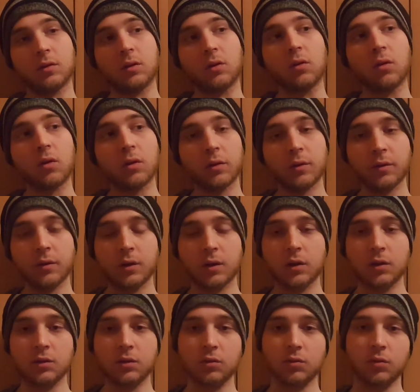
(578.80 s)
the longer an
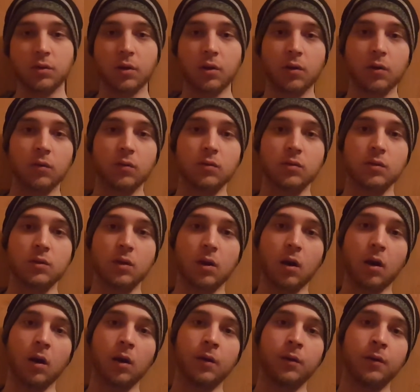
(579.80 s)
issue goes
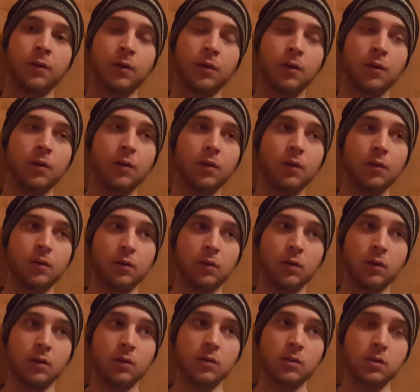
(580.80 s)

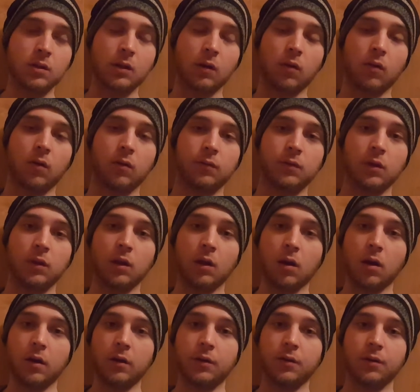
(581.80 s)
unsolved, the
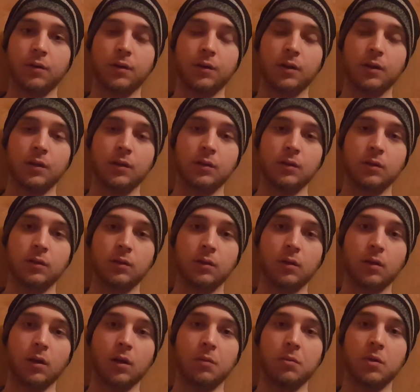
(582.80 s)
harder it is
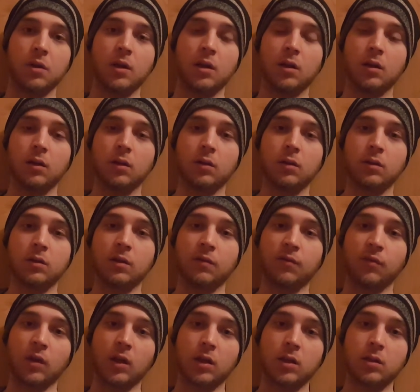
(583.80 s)
going to be to
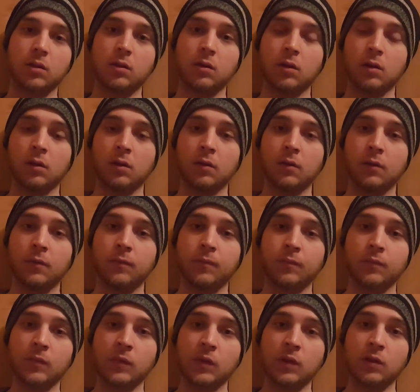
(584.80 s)
fix.
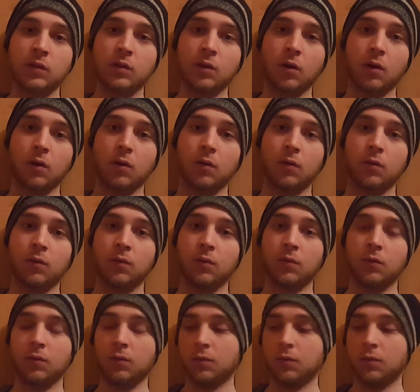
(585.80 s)
So,